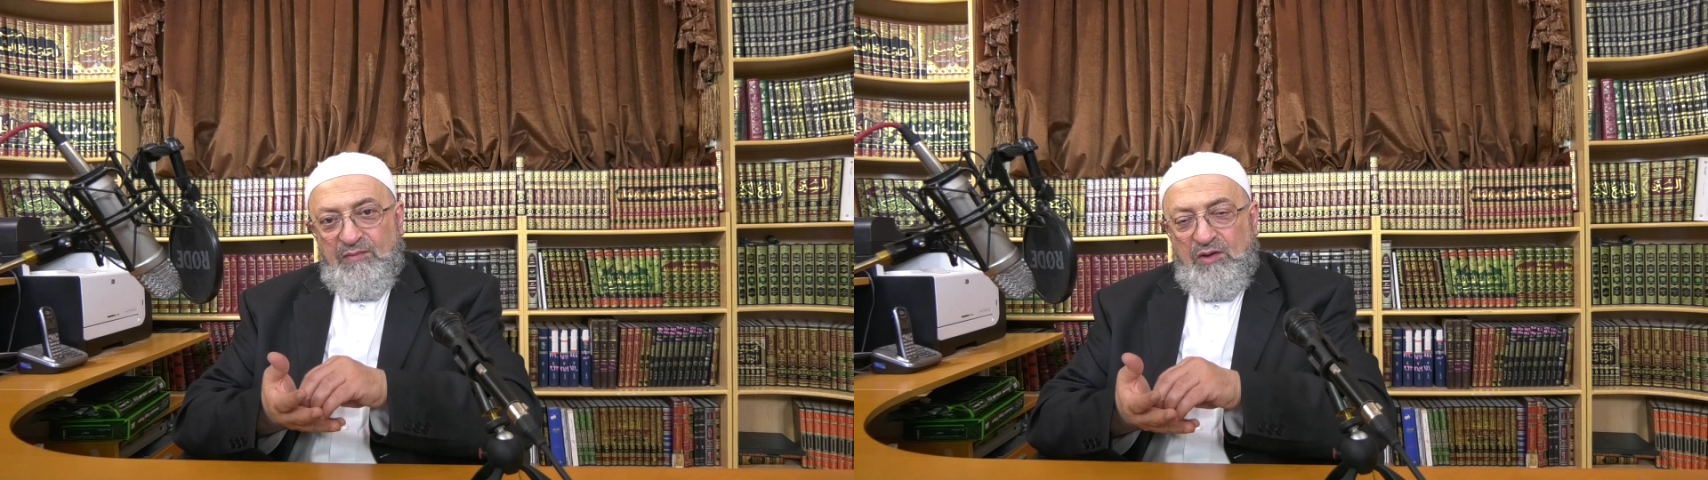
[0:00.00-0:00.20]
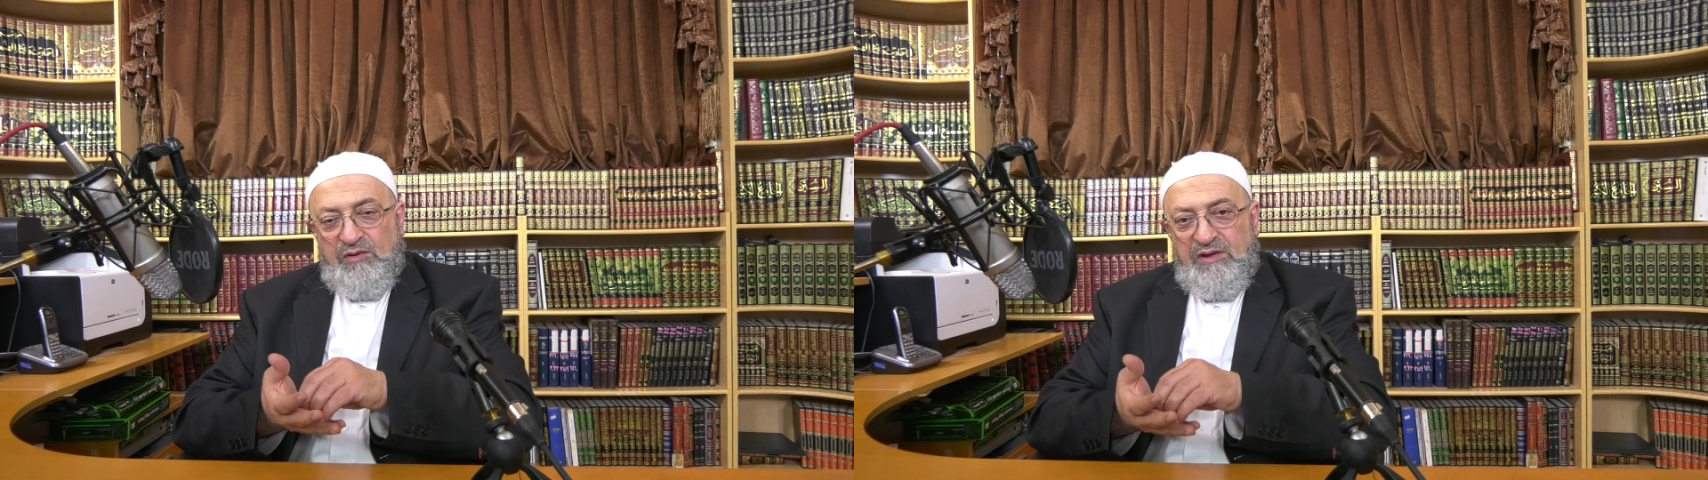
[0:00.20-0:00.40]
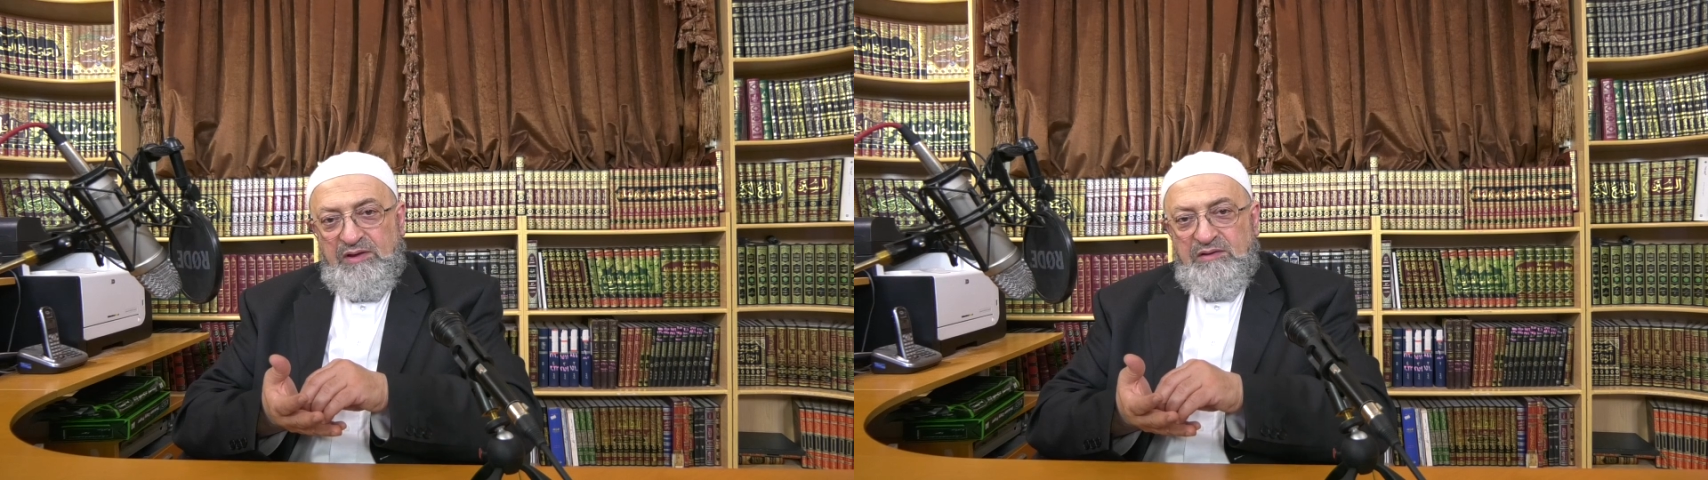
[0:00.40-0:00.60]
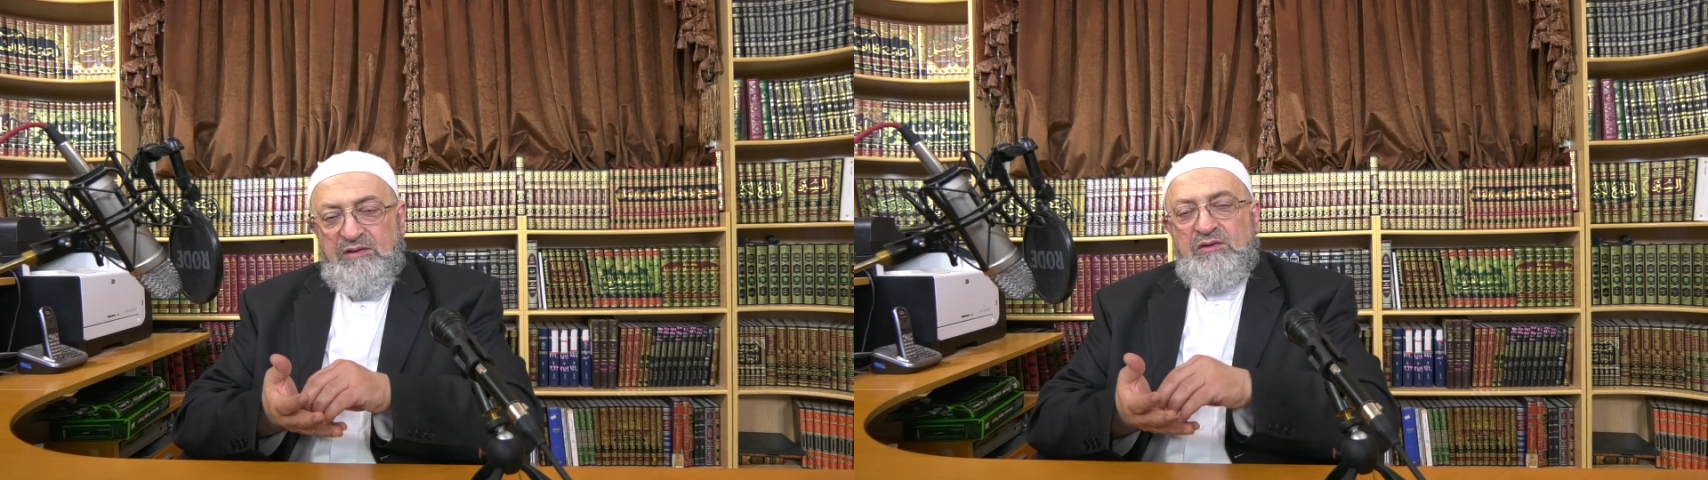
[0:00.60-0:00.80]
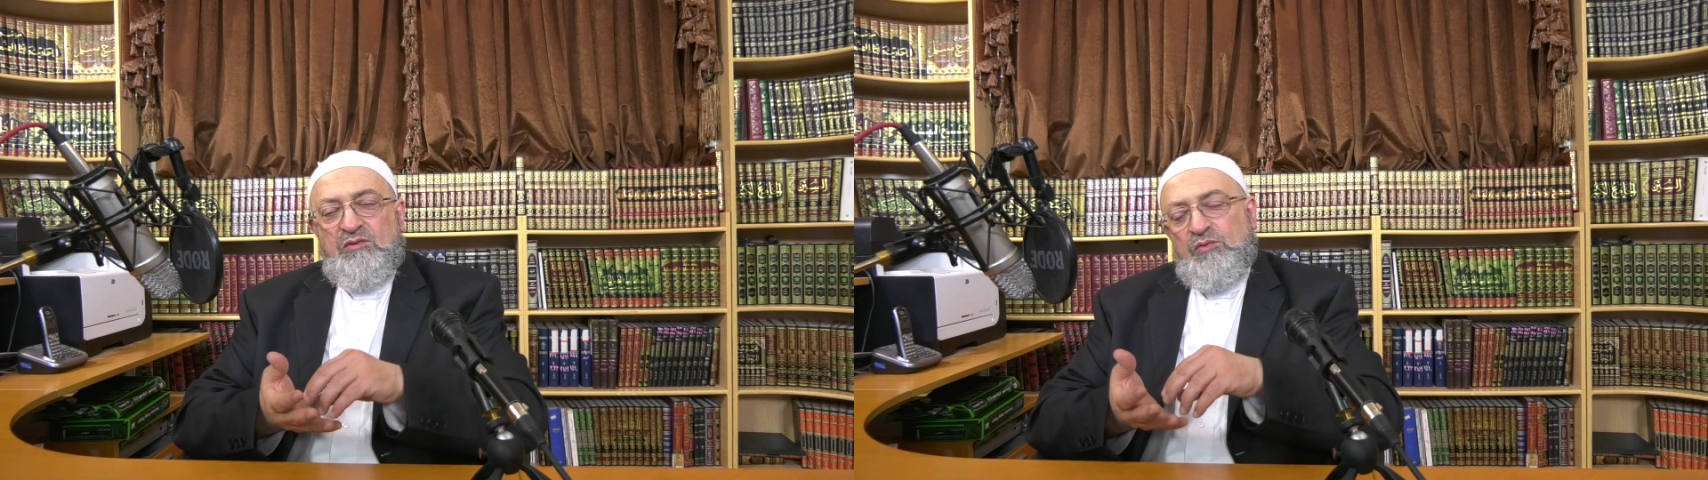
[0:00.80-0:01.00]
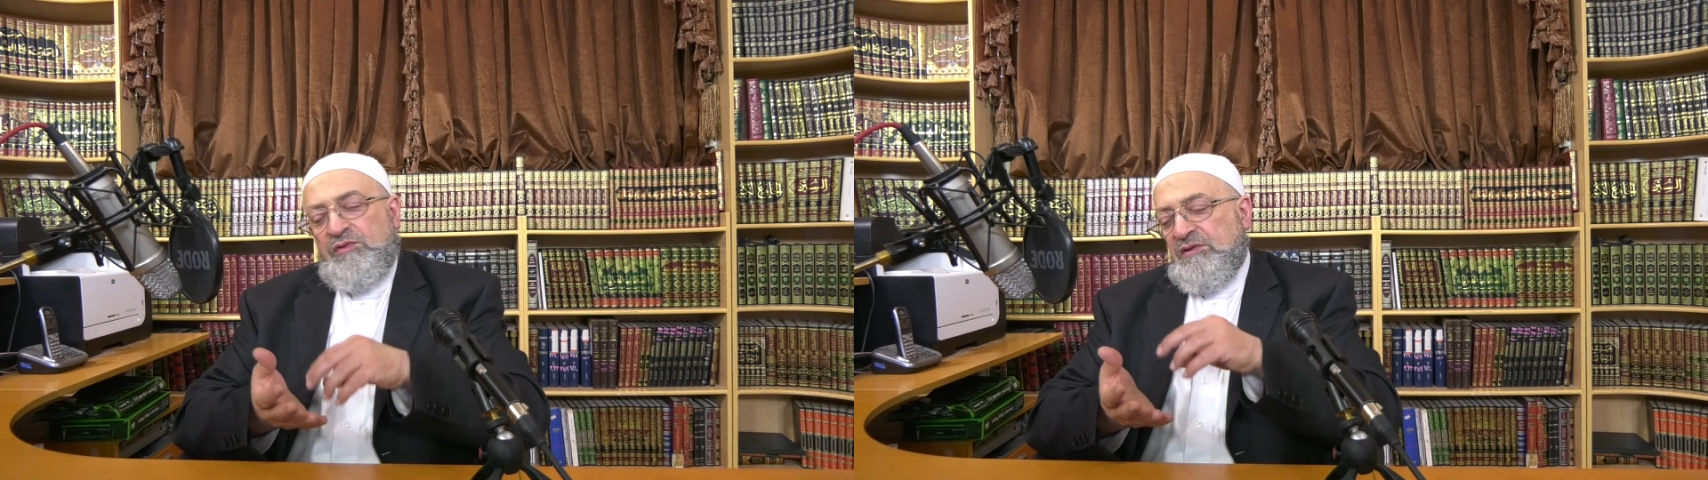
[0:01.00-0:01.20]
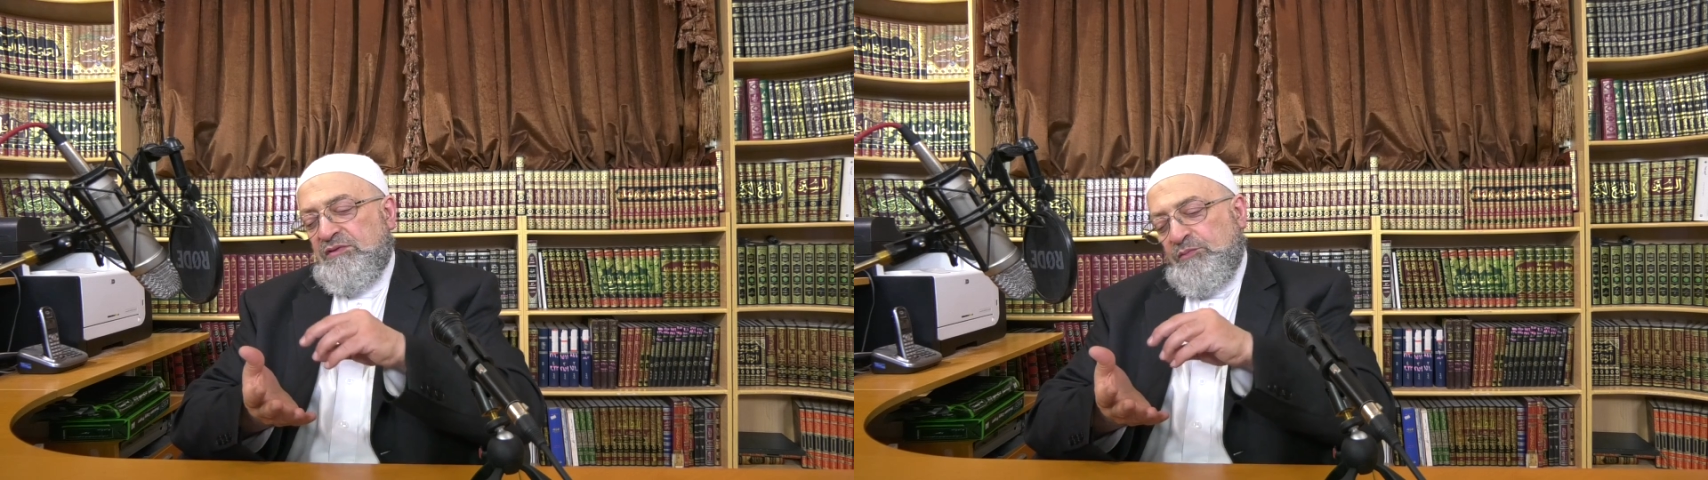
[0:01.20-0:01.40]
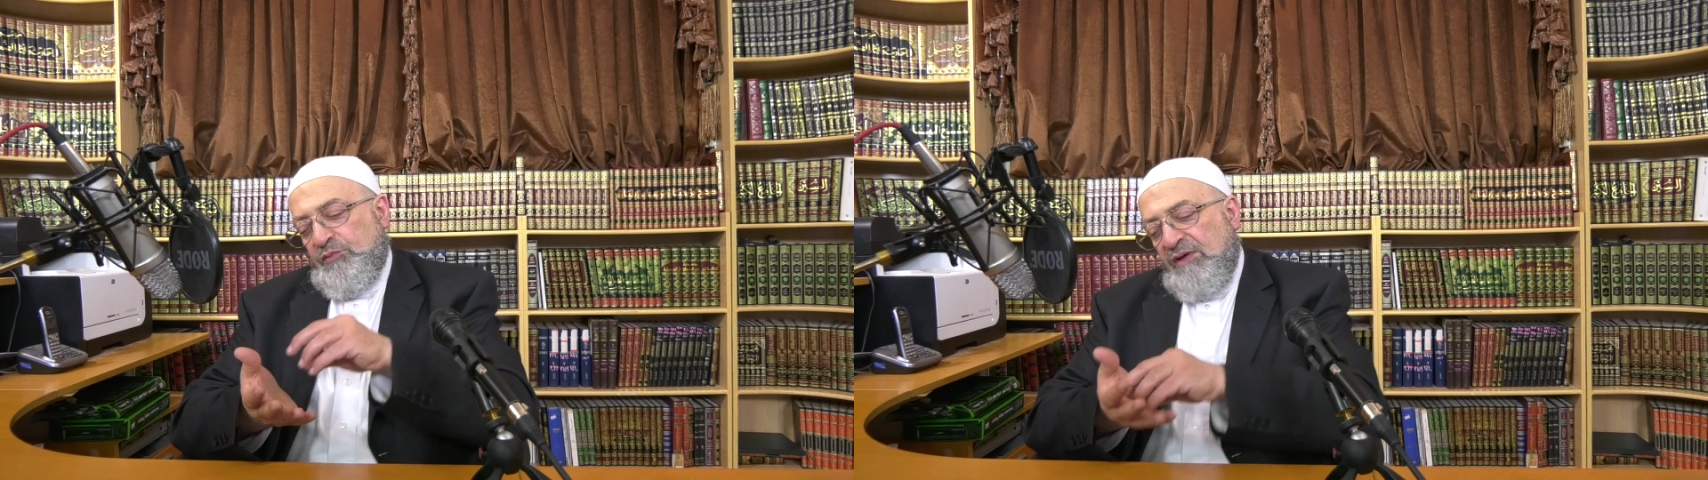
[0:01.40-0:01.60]
okay, whether
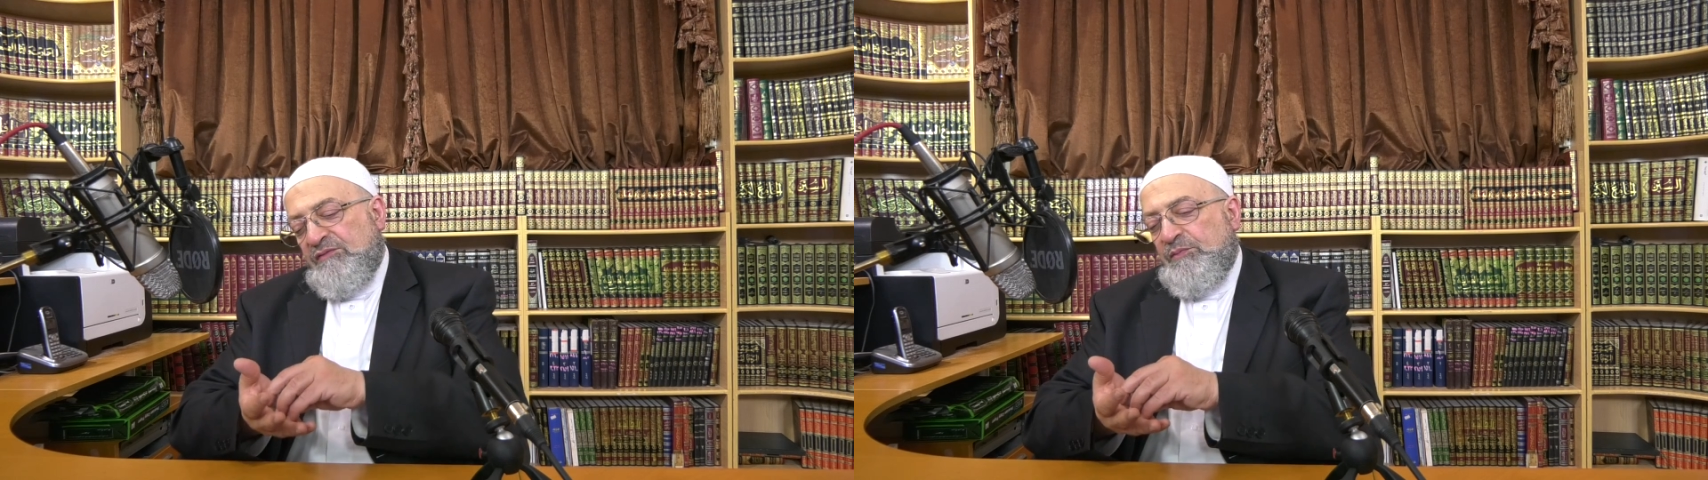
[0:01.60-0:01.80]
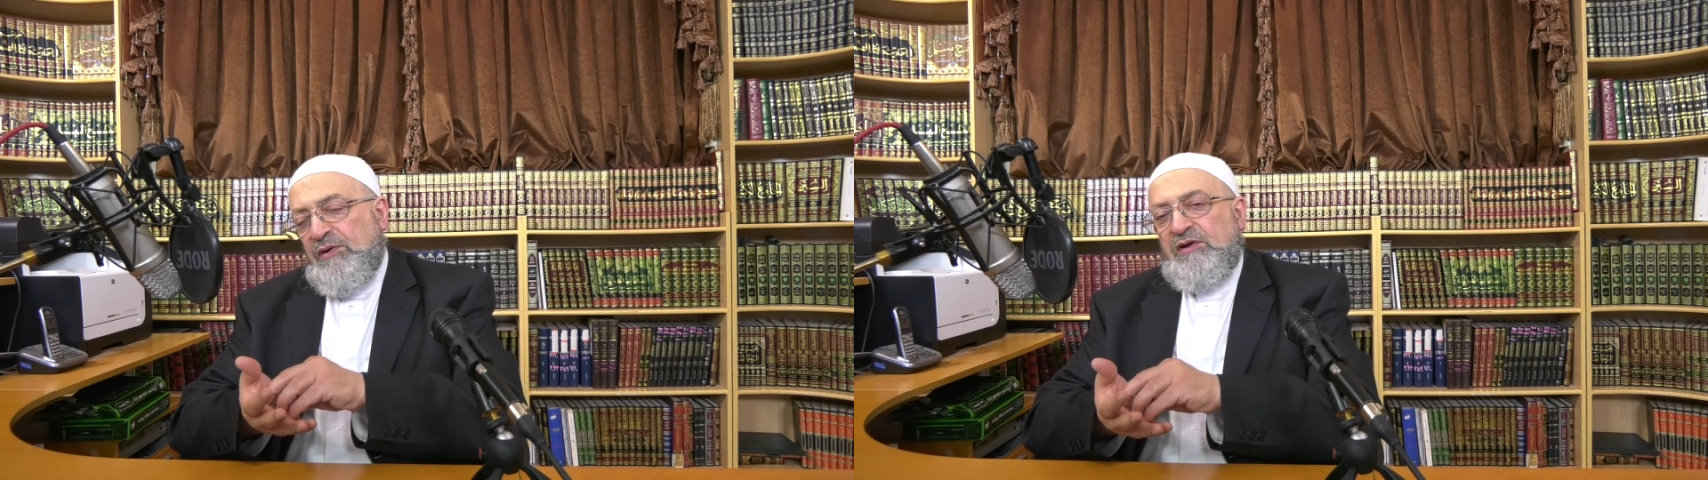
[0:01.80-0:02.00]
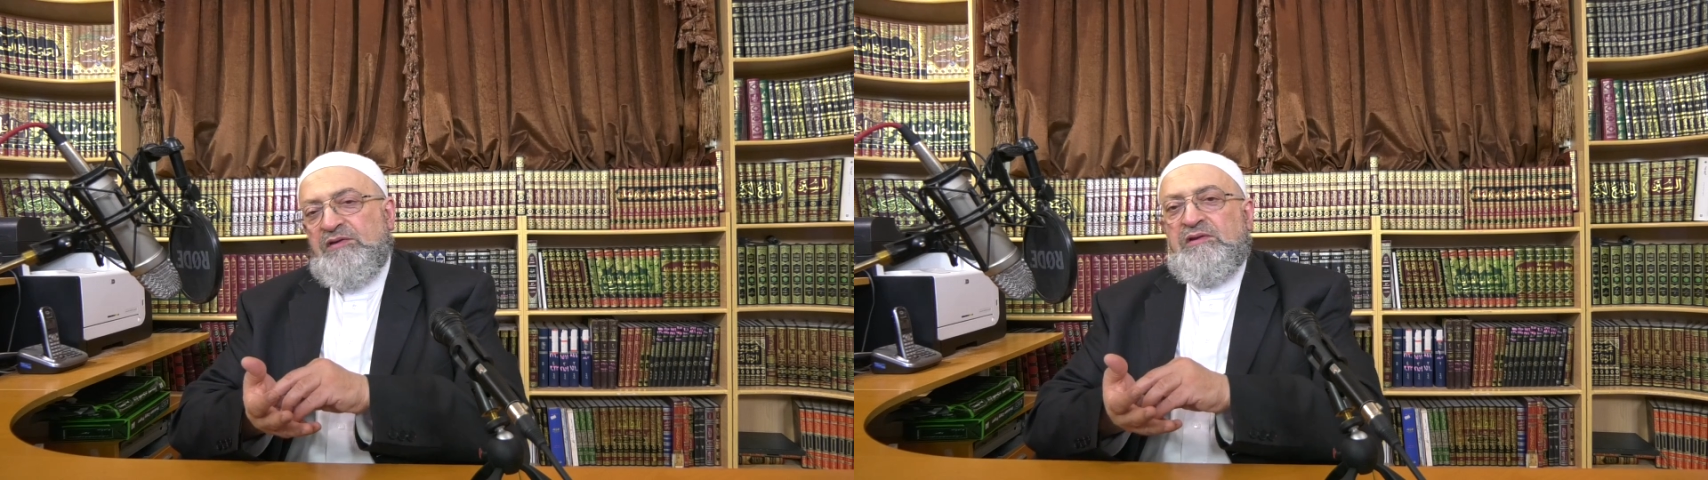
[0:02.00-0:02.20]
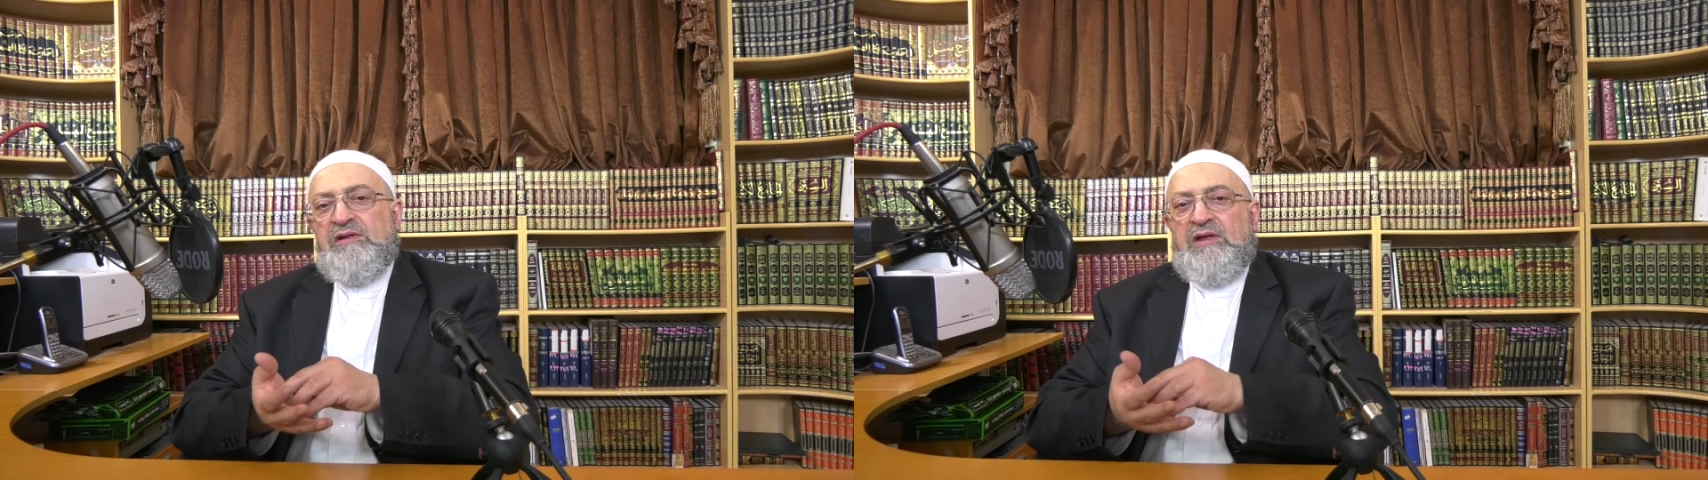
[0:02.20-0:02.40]
the private part